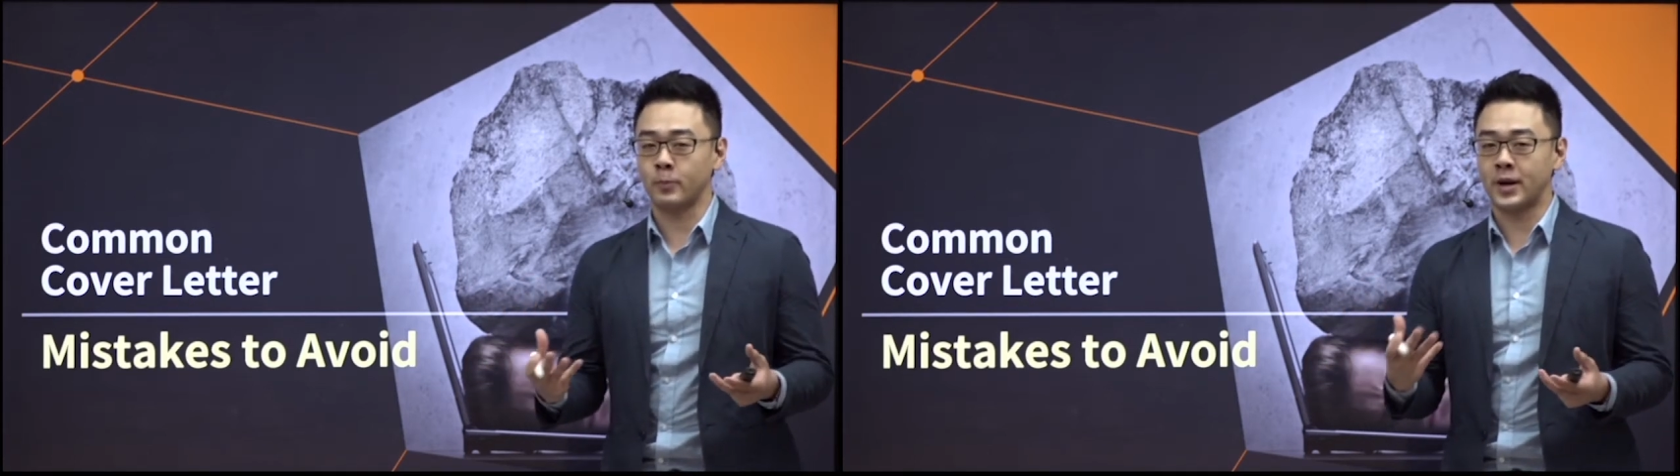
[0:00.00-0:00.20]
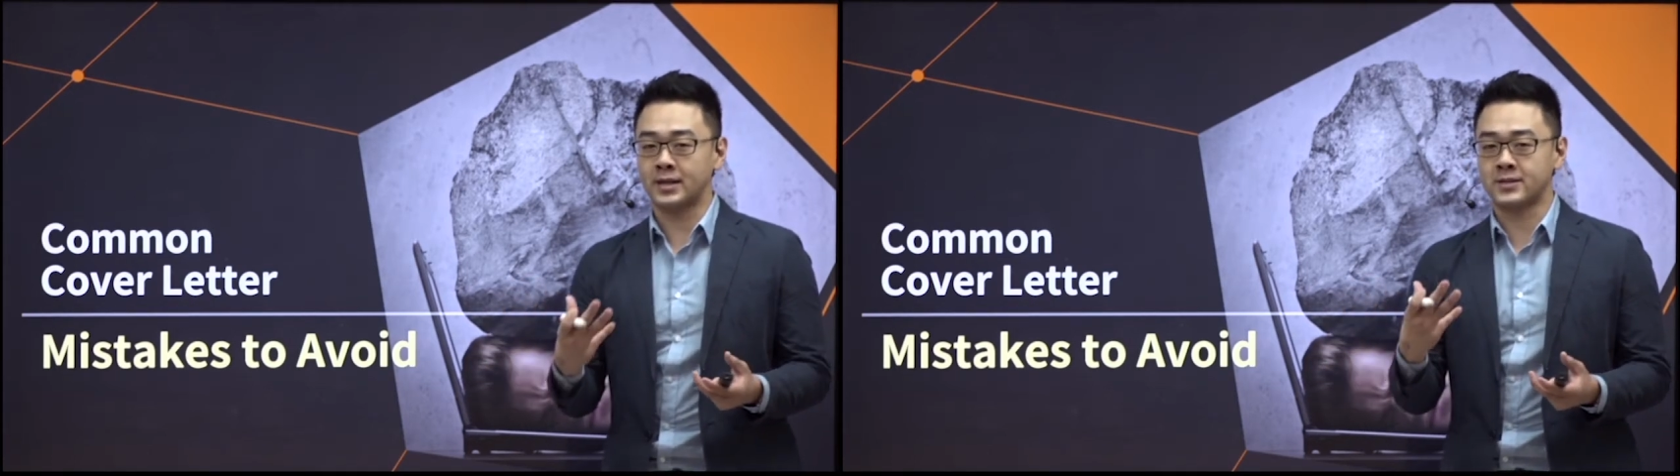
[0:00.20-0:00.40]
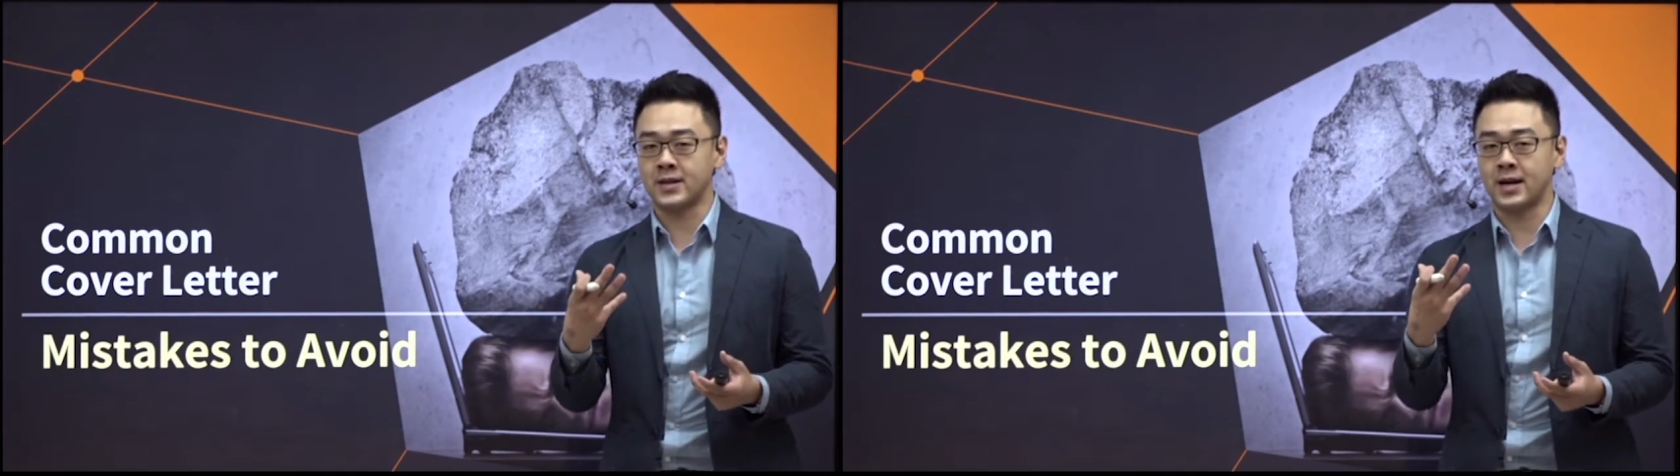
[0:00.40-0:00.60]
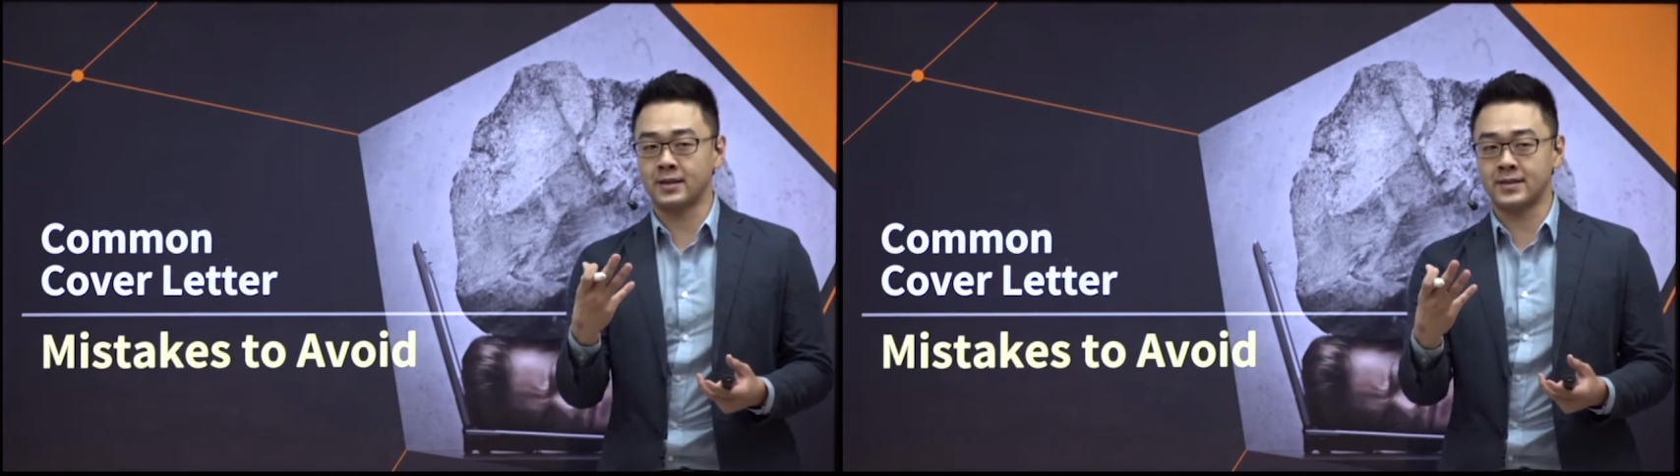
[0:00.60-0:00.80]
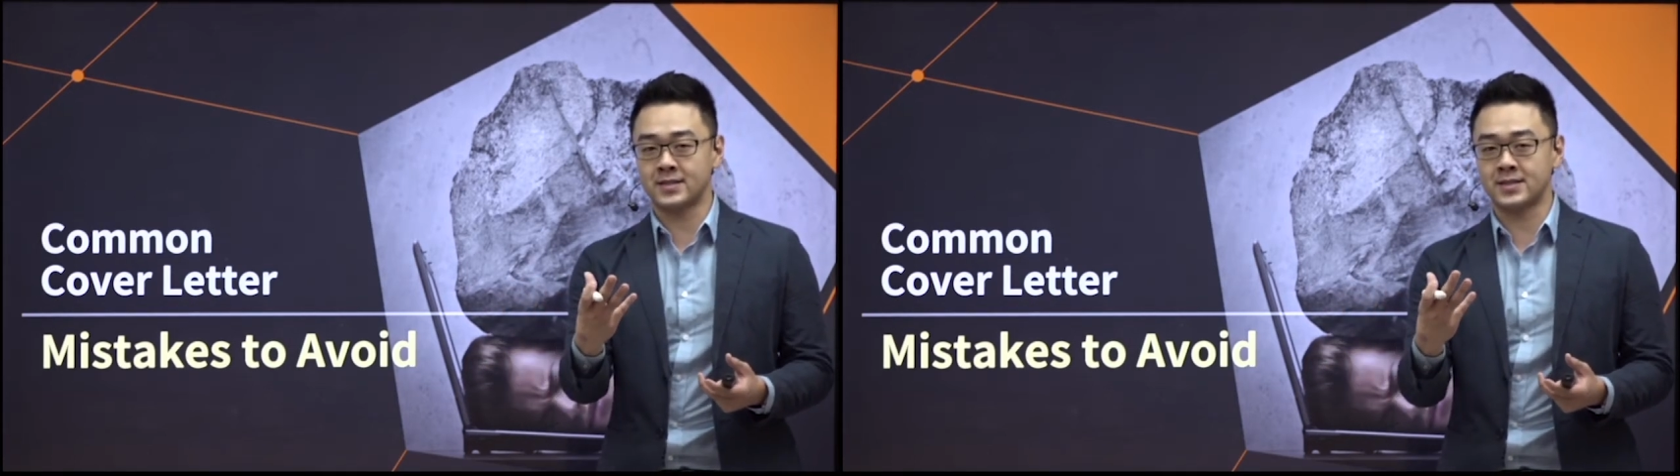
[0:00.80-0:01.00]
but
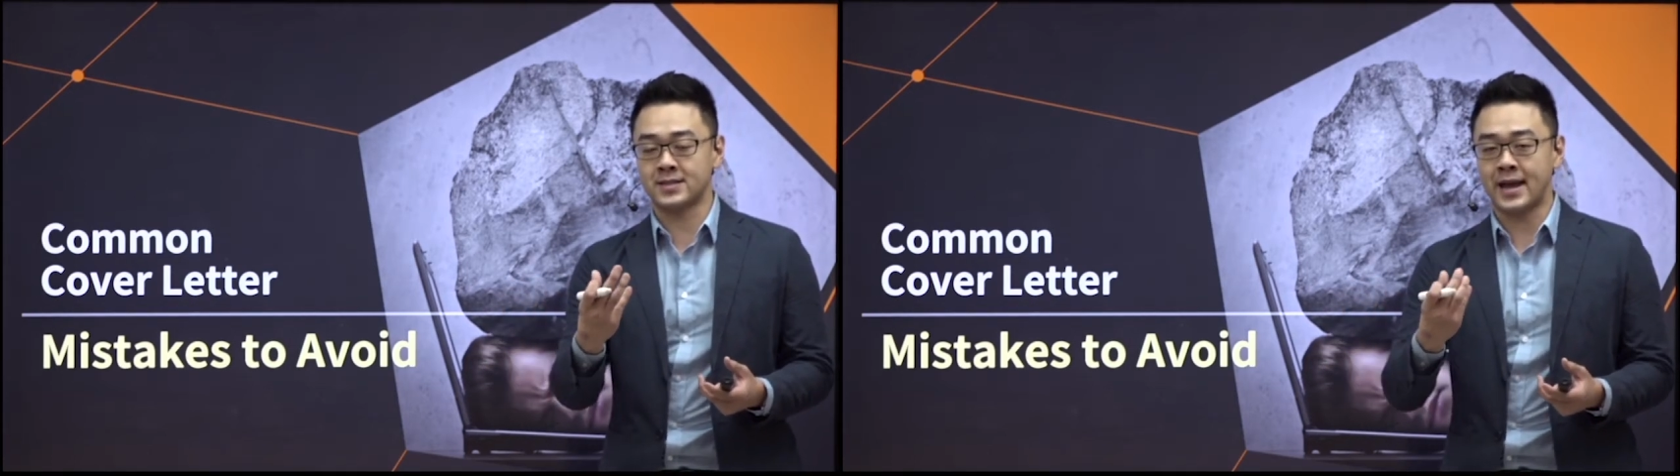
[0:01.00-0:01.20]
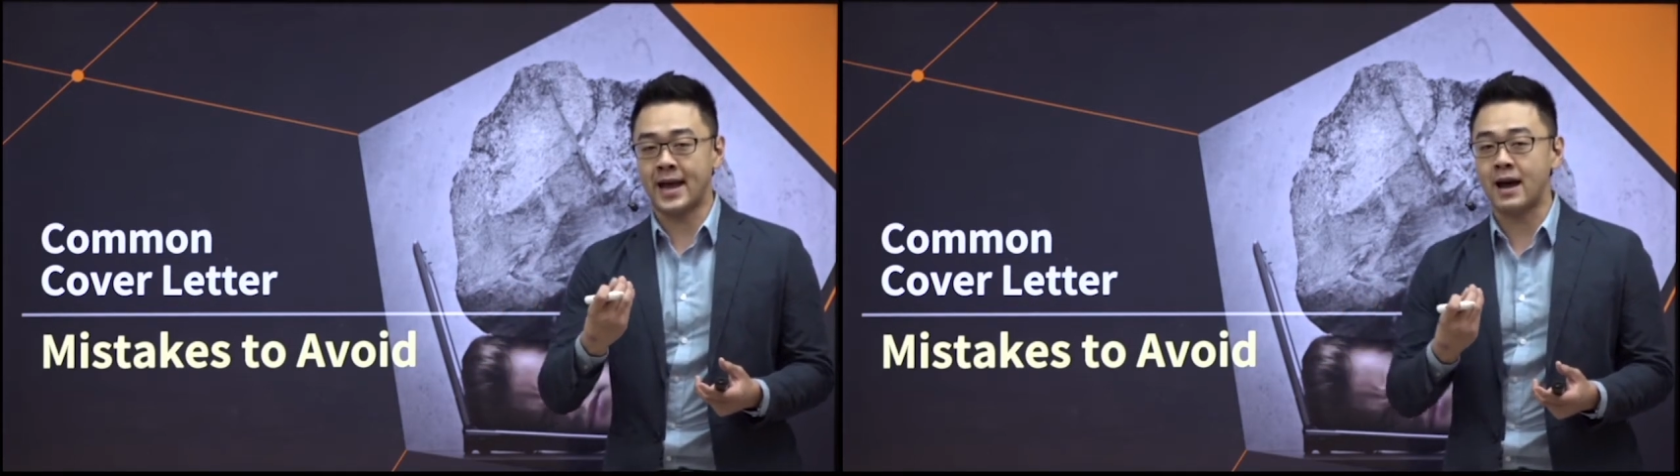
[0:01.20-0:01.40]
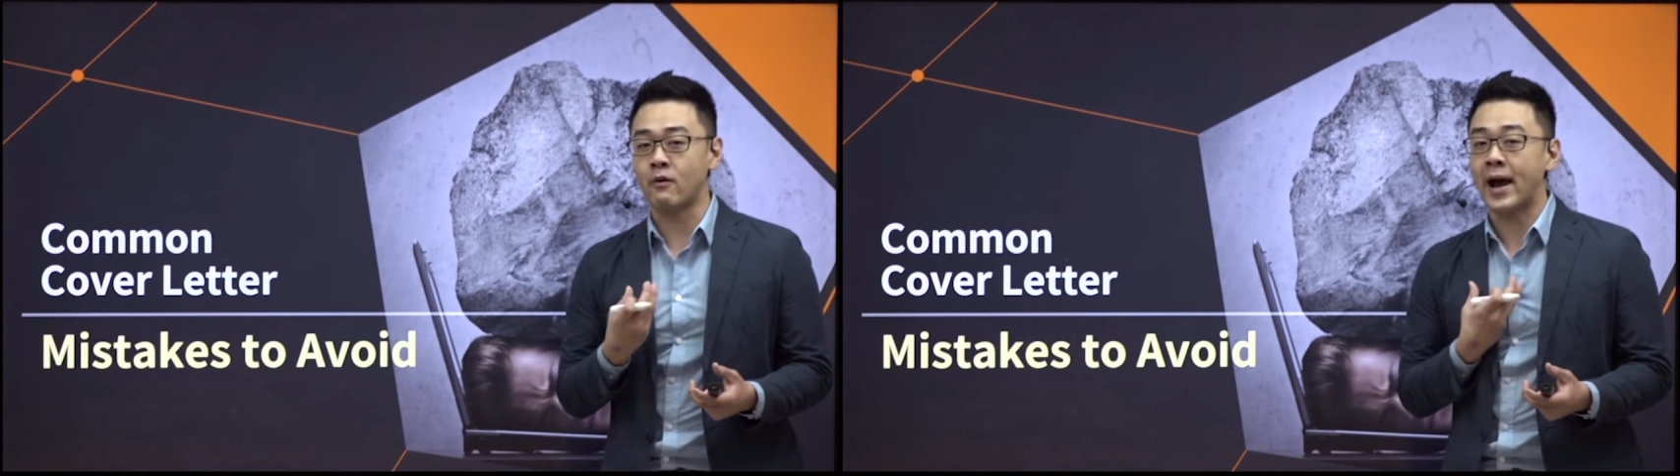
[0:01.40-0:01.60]
this is how